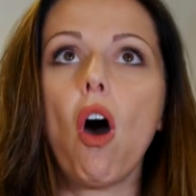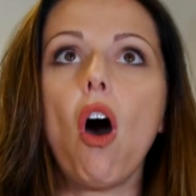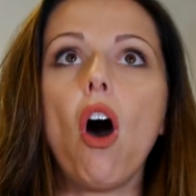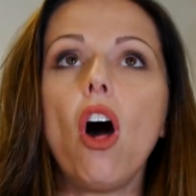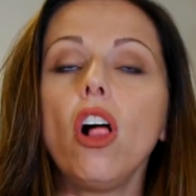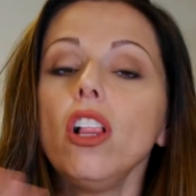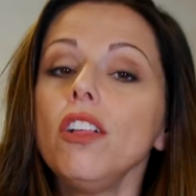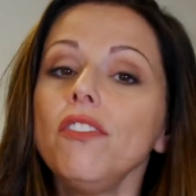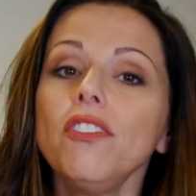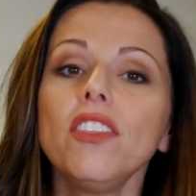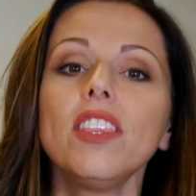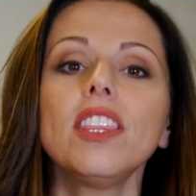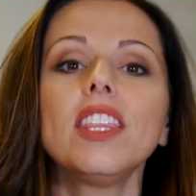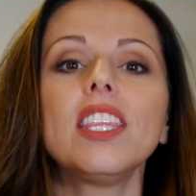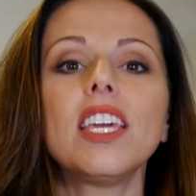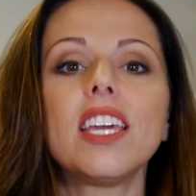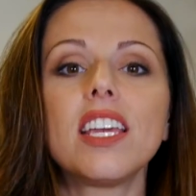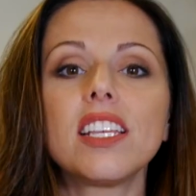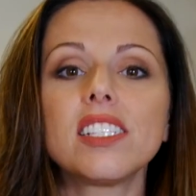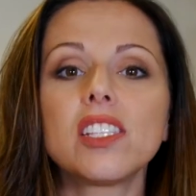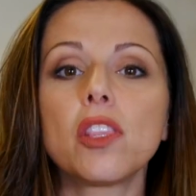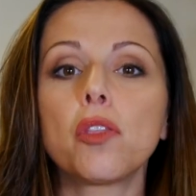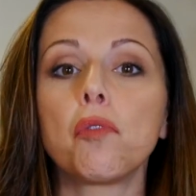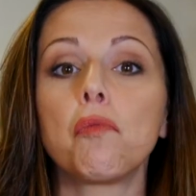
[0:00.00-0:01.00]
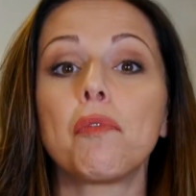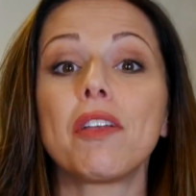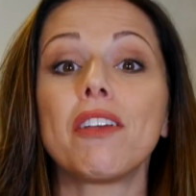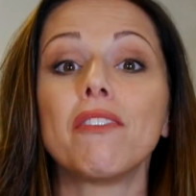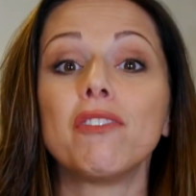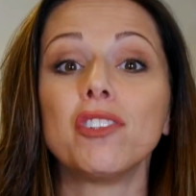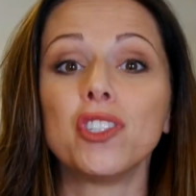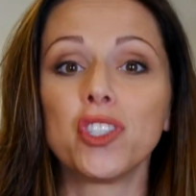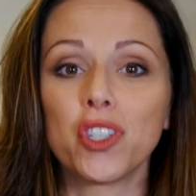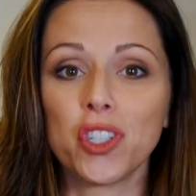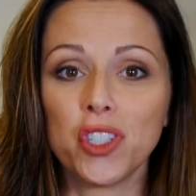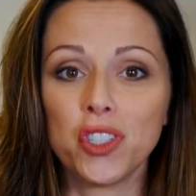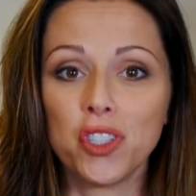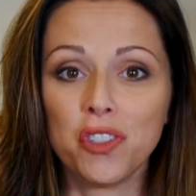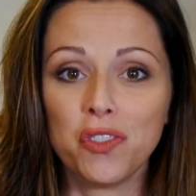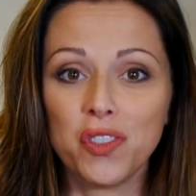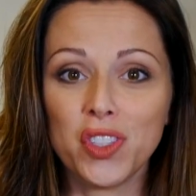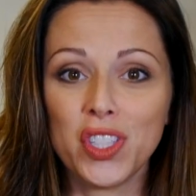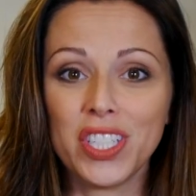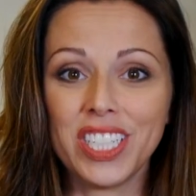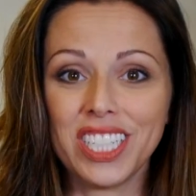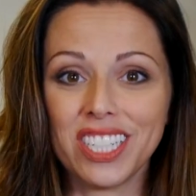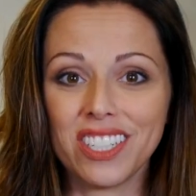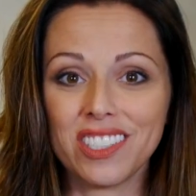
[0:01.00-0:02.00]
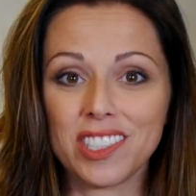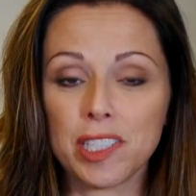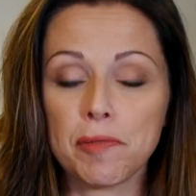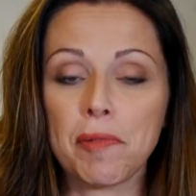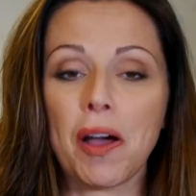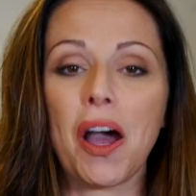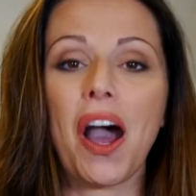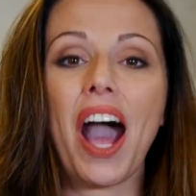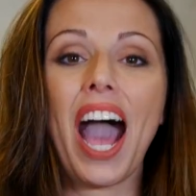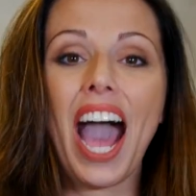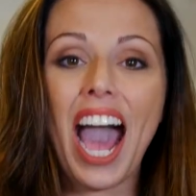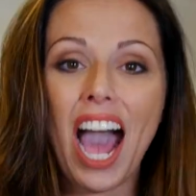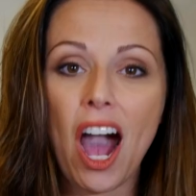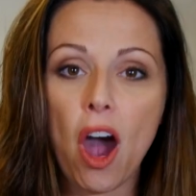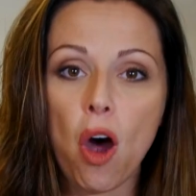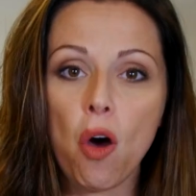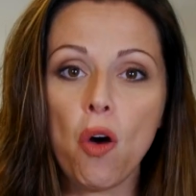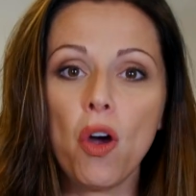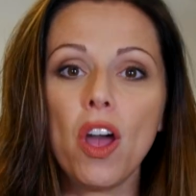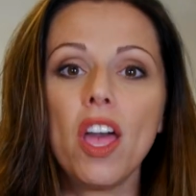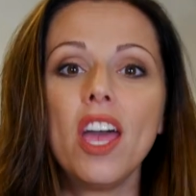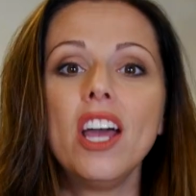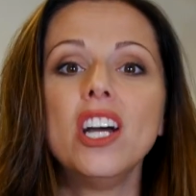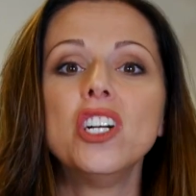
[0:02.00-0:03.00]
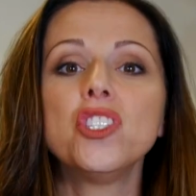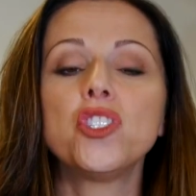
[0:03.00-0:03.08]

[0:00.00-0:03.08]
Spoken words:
all of the things that we have learned over the years about how